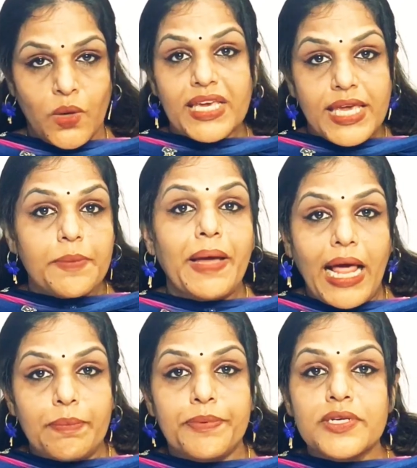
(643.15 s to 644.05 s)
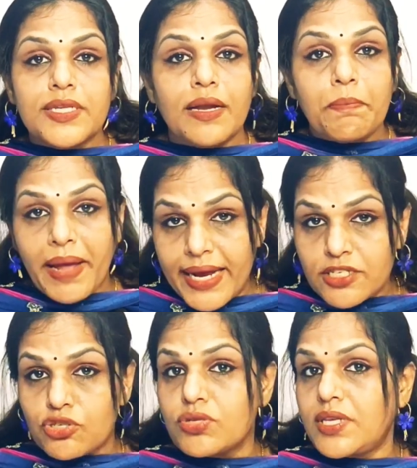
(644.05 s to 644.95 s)
We keep helpers and
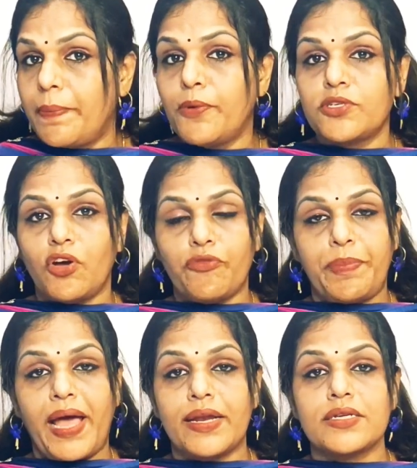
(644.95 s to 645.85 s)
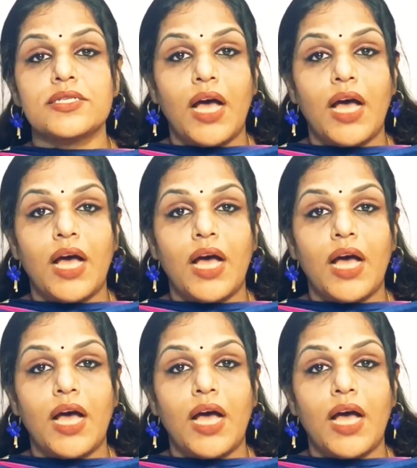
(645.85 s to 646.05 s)
maids to support our parents,